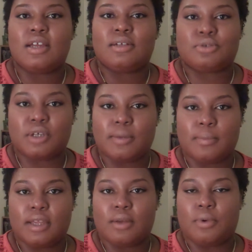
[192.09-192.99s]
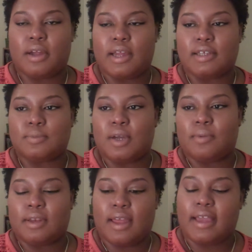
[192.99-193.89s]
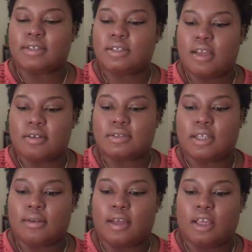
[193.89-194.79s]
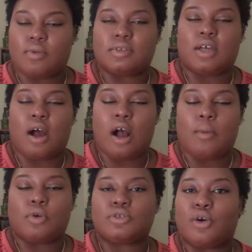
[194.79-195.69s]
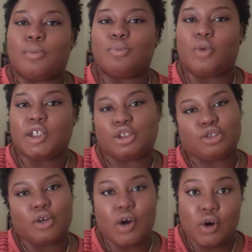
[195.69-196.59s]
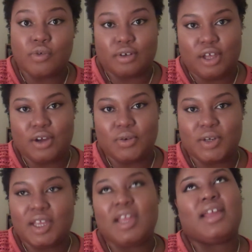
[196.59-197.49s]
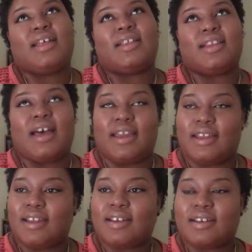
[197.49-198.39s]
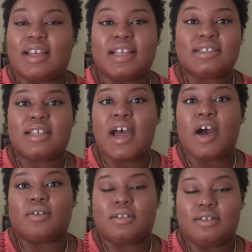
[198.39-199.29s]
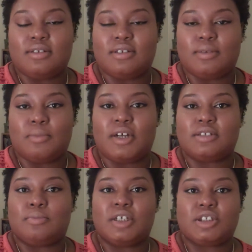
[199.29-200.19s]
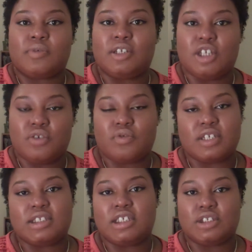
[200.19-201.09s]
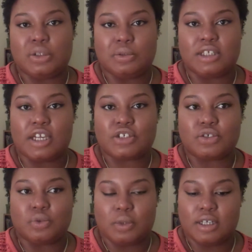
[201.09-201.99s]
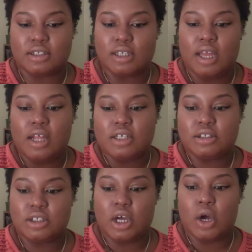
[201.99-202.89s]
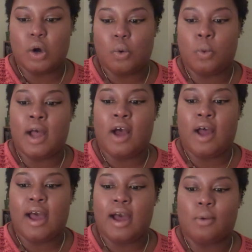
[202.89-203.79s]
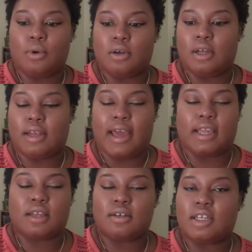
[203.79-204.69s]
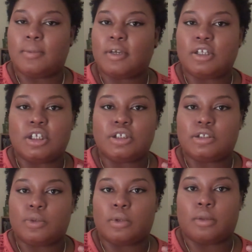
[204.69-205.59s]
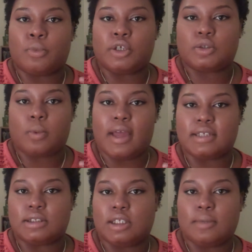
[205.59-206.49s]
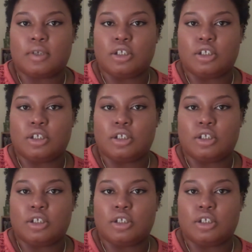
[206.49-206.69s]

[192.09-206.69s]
treatment, whereas my relaxed hair seemed like it was almost on moisture overload. Like that's how the much of a difference these 2 textures was. So while I would like deep condition with the moisturizer, deep